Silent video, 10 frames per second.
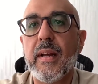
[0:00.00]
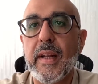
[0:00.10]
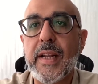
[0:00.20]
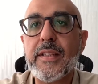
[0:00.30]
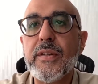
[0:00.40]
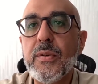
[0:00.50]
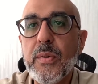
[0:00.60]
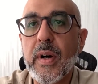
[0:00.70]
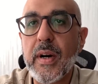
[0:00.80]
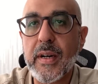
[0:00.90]
Let's
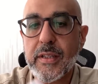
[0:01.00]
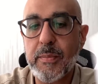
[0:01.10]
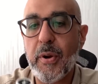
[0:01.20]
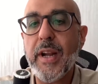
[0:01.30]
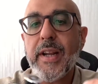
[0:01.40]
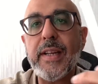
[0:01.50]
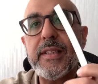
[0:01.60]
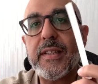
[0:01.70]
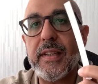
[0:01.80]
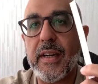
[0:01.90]
do a spray
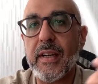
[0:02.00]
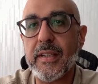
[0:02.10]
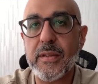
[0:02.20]
test uh,